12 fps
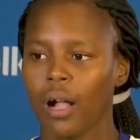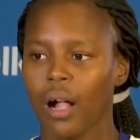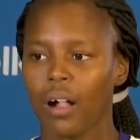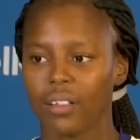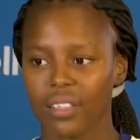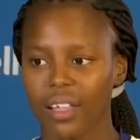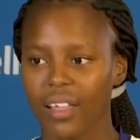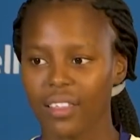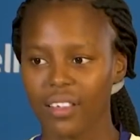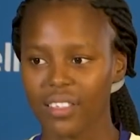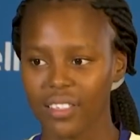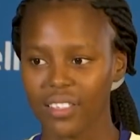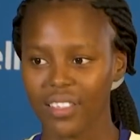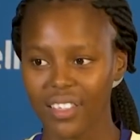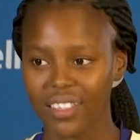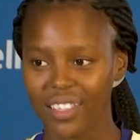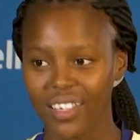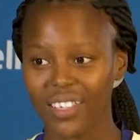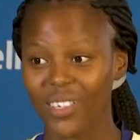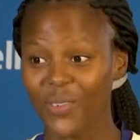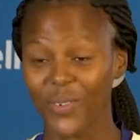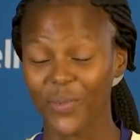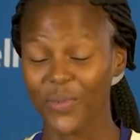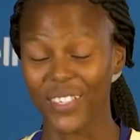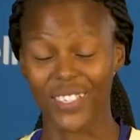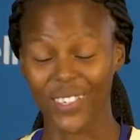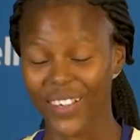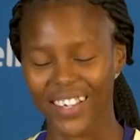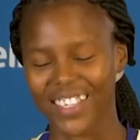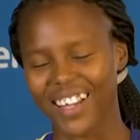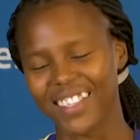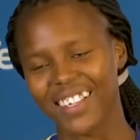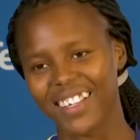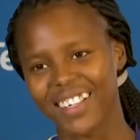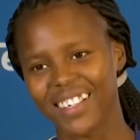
I'll say this this season will be so exciting.